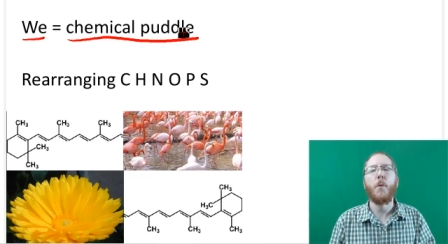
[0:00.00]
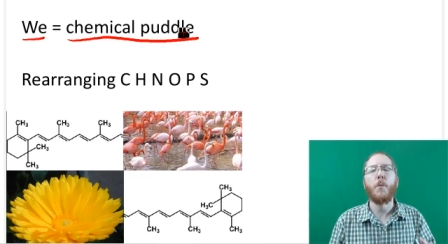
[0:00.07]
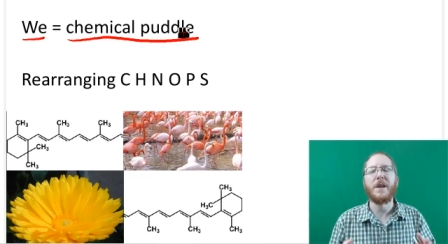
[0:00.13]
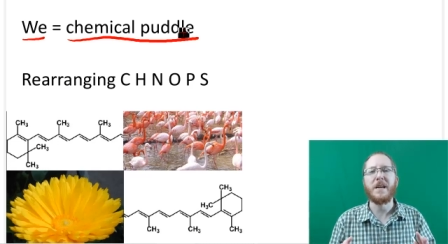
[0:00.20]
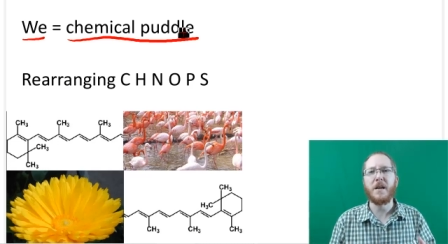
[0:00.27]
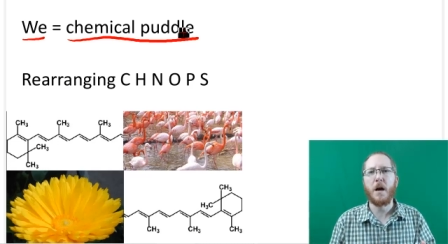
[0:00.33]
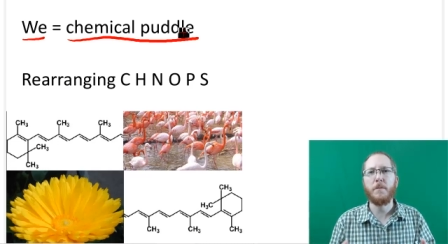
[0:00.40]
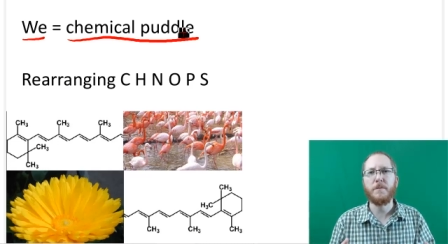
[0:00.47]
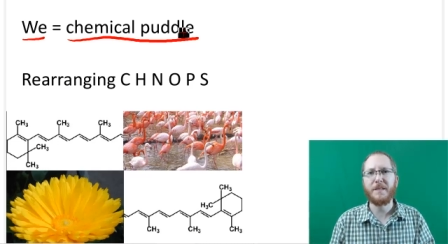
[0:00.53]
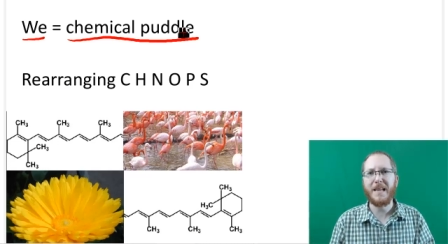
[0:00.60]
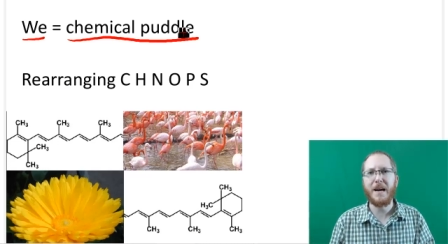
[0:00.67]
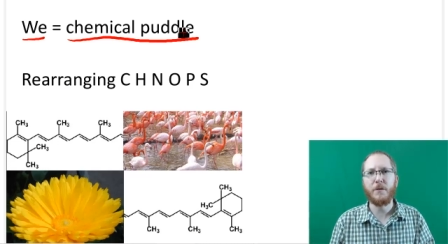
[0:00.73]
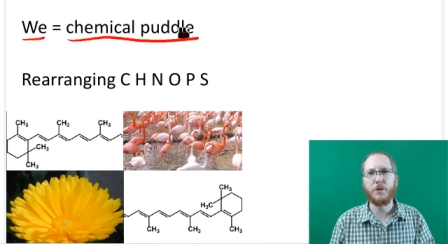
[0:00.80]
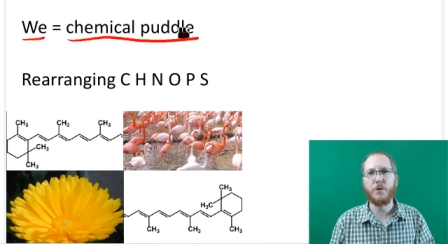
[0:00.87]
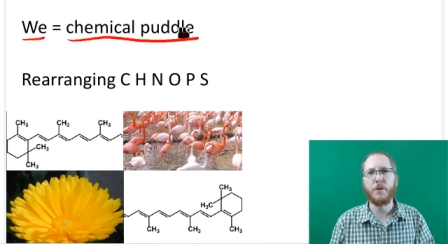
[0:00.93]
But when it comes
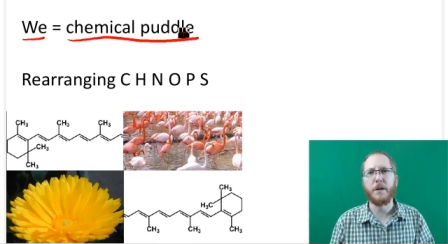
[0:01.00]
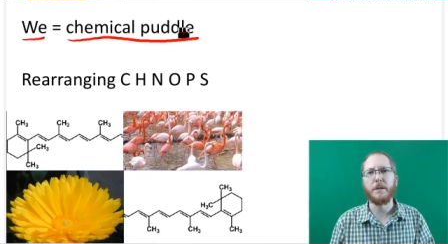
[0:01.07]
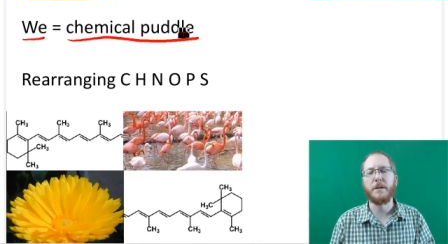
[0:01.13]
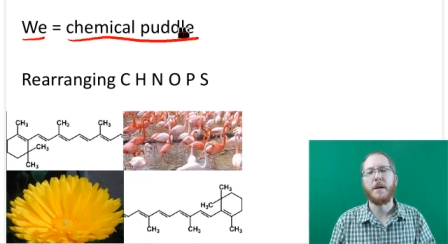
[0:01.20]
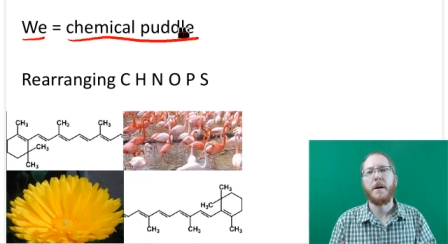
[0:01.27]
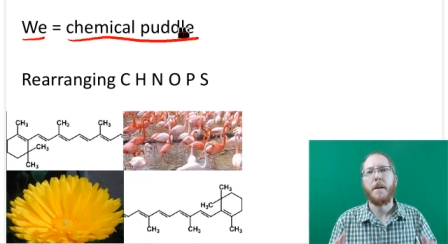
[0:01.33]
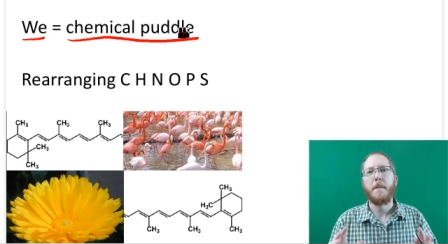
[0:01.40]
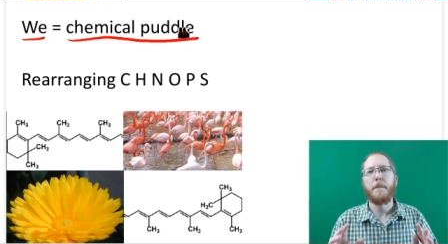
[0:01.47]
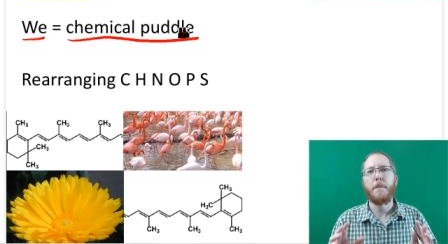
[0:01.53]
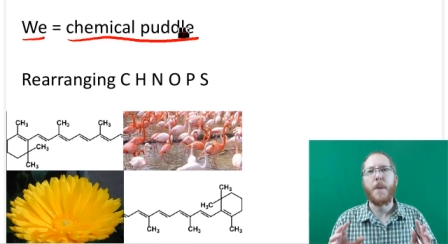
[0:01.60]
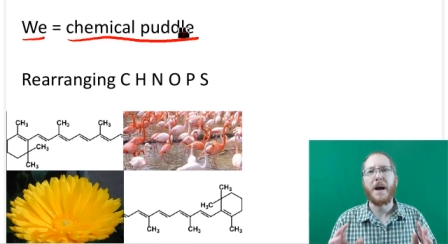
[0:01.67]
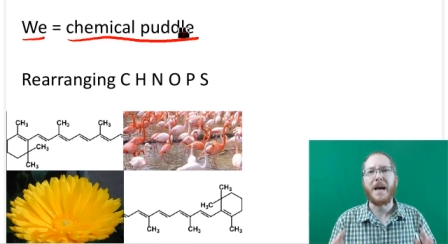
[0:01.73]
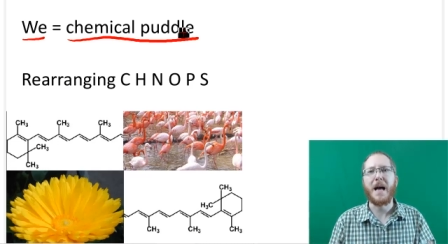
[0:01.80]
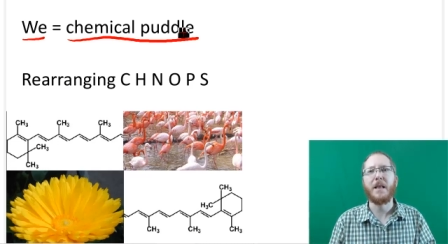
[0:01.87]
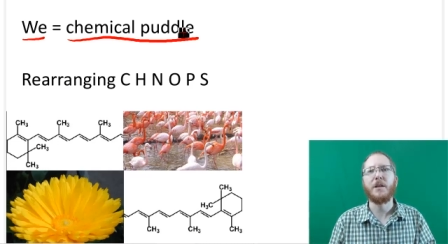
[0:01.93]
down to it,
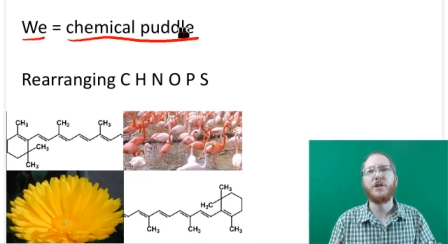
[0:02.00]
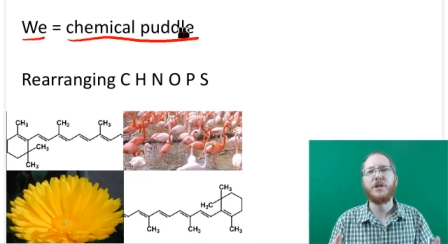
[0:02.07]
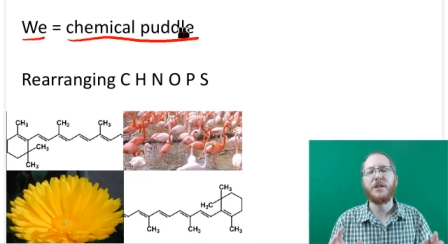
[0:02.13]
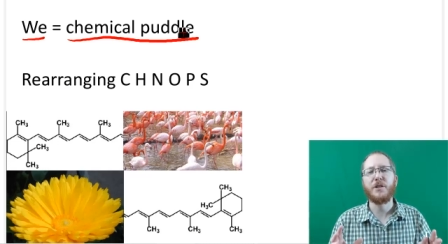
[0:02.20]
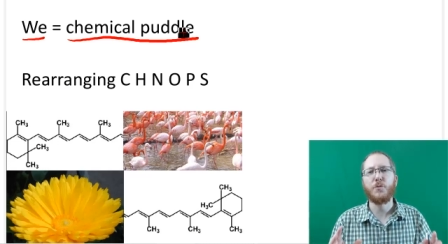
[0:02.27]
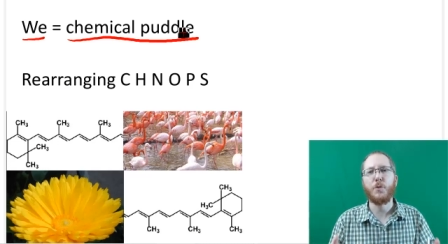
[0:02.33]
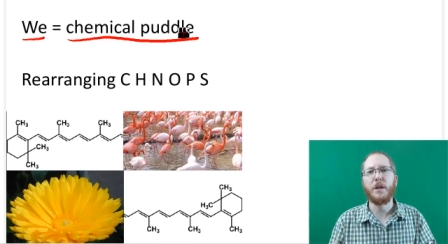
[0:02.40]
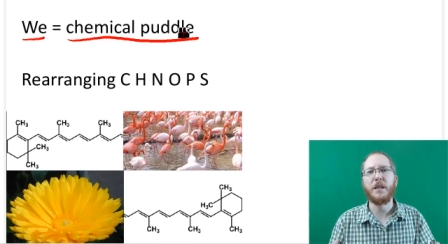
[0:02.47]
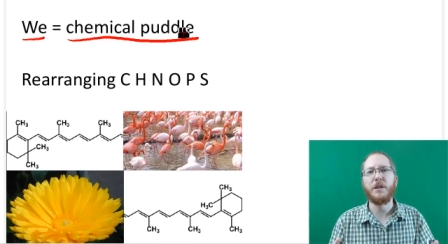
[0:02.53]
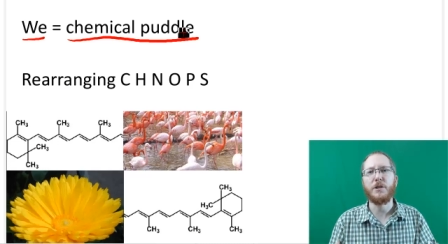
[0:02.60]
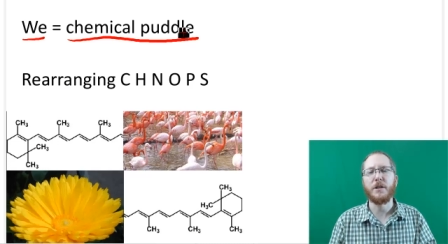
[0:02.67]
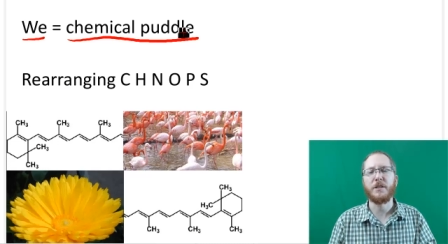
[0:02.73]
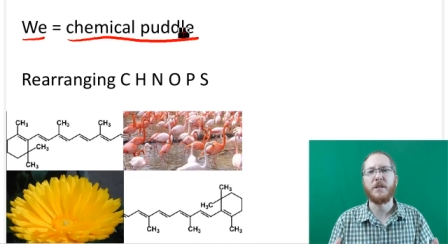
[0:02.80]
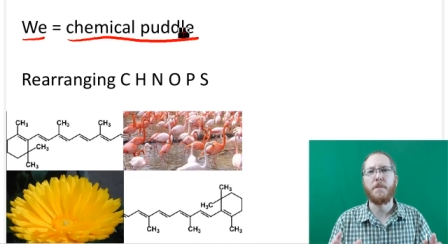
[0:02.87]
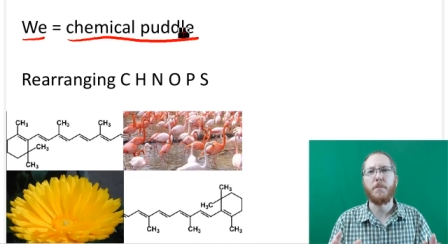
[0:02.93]
biology is really
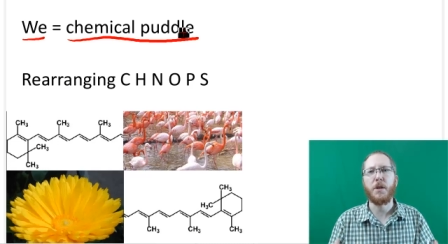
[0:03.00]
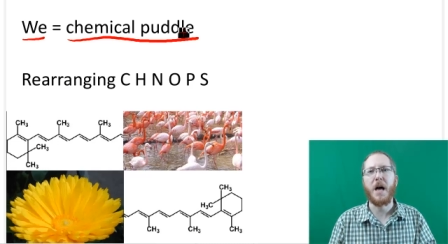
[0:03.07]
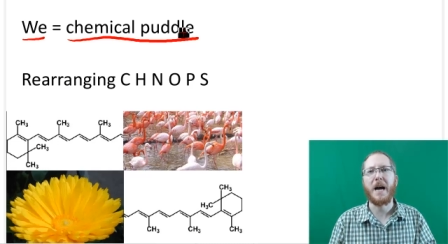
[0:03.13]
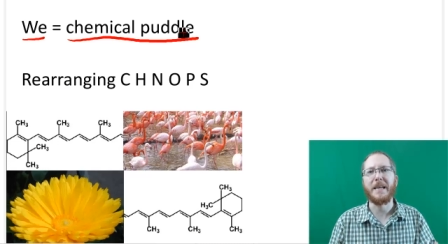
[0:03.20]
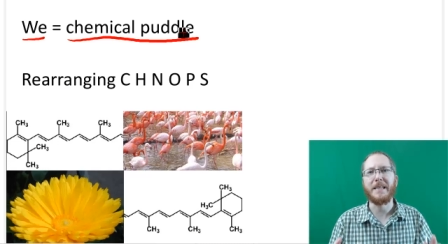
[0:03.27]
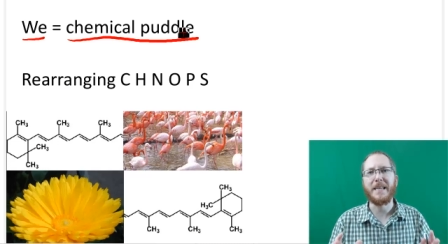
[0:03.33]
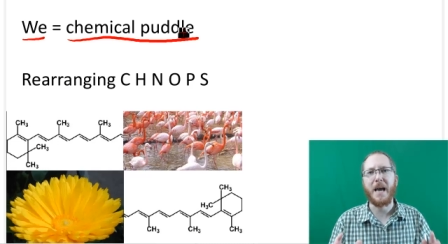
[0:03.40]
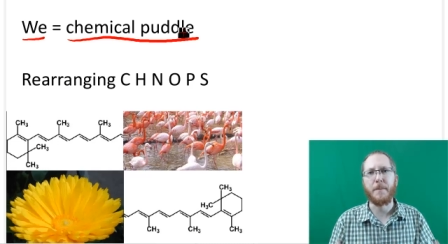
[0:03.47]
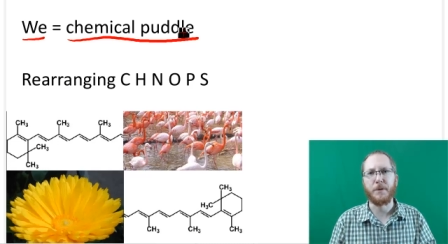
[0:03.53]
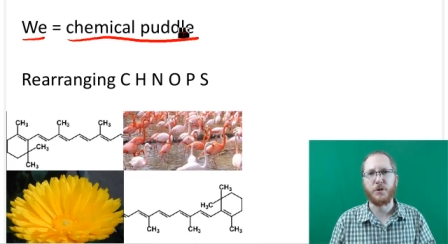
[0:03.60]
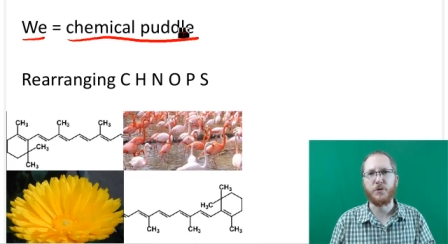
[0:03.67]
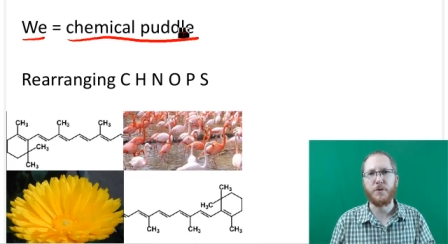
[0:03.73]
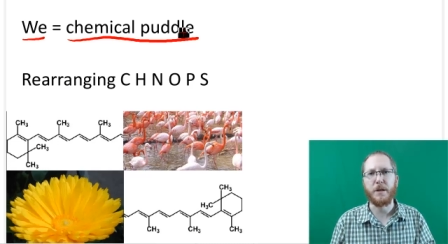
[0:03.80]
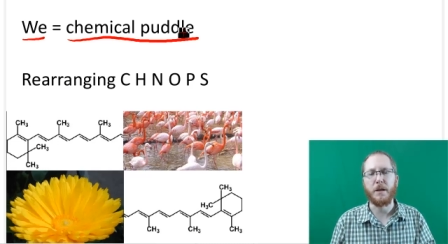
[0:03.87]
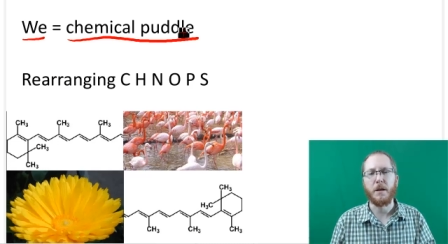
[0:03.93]
just applied
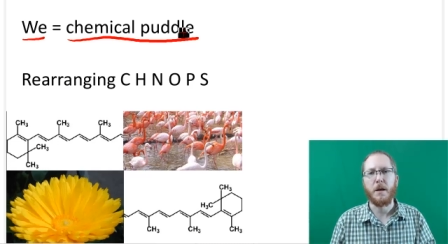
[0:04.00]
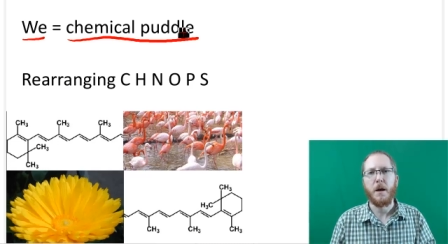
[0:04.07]
chemistry